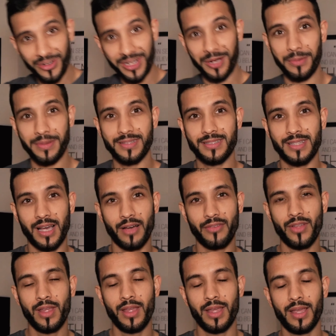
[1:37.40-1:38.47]
video
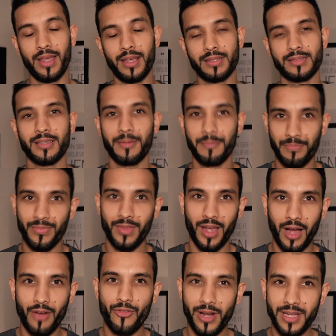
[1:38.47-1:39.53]
itself, is
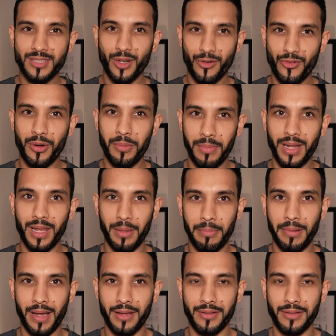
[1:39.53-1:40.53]
I've raised over £1 million.